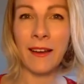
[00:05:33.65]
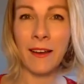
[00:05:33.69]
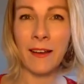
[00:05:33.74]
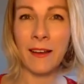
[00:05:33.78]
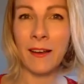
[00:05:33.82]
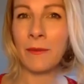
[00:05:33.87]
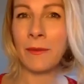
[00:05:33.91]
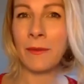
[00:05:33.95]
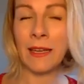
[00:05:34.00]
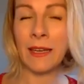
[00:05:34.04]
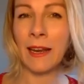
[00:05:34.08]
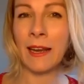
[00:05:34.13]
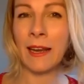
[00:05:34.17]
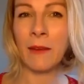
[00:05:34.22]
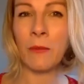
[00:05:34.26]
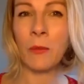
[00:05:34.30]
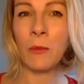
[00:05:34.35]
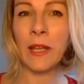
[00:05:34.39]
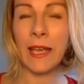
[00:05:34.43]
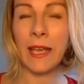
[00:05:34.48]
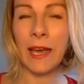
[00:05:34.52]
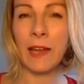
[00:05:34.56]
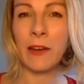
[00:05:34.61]
I mean, and
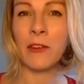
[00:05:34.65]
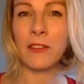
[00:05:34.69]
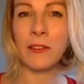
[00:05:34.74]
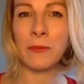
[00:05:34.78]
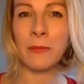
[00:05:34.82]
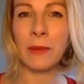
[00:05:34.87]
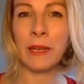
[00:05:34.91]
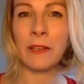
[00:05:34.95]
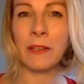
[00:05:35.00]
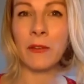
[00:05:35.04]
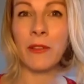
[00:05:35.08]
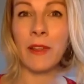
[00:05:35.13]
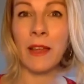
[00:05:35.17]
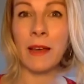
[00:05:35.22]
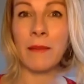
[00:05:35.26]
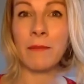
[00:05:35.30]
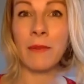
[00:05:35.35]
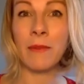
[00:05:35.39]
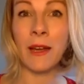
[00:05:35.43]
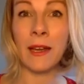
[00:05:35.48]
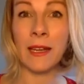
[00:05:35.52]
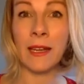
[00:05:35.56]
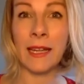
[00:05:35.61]
we cannot spend all that
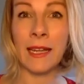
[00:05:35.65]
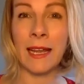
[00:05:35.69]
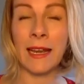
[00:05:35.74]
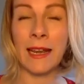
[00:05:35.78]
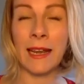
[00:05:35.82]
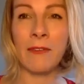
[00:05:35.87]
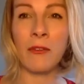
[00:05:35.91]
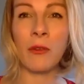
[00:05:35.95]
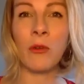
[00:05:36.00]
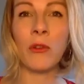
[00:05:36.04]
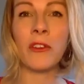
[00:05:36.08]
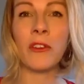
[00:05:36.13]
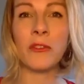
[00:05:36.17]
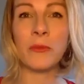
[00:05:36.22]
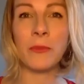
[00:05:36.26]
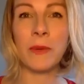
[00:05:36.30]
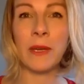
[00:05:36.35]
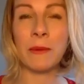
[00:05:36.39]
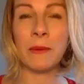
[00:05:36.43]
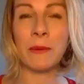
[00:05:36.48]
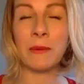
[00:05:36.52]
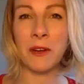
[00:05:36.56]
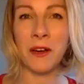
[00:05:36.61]
money and have all those
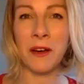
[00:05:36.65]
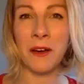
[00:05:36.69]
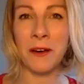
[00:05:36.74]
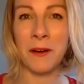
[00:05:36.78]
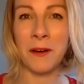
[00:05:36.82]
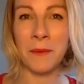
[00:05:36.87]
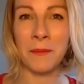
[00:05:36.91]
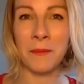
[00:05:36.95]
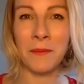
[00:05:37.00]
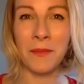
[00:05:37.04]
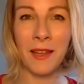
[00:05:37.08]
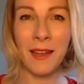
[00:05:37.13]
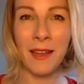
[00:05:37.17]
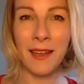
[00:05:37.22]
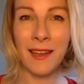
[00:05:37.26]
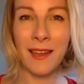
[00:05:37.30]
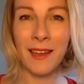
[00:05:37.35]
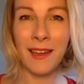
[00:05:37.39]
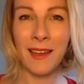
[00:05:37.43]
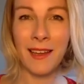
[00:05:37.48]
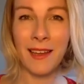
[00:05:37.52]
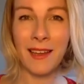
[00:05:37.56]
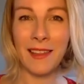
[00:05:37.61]
people come
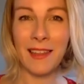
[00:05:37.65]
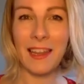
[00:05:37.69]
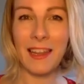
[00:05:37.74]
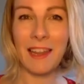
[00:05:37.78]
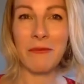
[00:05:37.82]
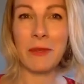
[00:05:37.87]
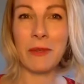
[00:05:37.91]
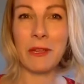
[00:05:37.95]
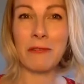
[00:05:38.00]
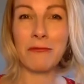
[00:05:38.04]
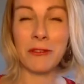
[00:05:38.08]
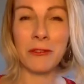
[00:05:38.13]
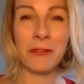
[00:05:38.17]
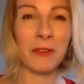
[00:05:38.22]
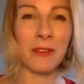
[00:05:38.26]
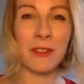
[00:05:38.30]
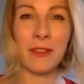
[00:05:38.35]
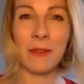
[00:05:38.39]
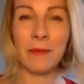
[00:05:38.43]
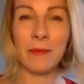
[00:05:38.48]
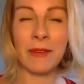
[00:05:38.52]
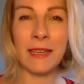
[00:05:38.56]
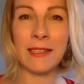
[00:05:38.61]
and have me ruin
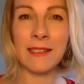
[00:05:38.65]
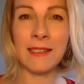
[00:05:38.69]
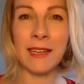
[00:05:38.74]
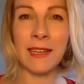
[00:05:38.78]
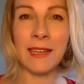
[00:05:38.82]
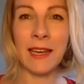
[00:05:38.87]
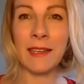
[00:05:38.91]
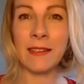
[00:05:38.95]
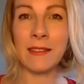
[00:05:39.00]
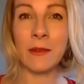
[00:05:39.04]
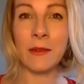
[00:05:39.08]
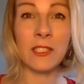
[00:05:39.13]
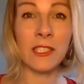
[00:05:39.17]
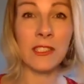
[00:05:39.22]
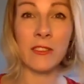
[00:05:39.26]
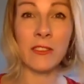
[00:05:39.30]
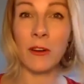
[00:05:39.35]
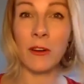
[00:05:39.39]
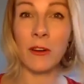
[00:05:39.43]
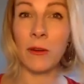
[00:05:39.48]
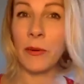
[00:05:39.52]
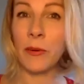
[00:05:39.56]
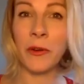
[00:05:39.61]
the big day. So it just
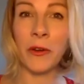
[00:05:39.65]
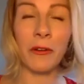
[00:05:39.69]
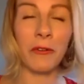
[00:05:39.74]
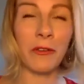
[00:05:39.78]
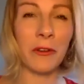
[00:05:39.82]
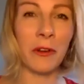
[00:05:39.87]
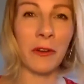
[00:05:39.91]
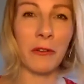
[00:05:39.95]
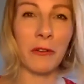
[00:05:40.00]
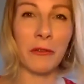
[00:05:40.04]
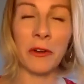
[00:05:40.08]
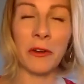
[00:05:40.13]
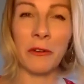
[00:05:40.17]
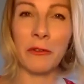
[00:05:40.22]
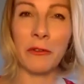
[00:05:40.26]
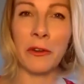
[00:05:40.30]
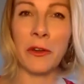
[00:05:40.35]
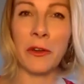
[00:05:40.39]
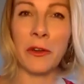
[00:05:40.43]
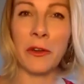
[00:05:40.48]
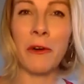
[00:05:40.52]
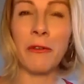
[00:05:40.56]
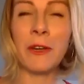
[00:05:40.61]
got put off and off and off
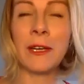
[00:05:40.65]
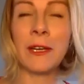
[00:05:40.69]
and off.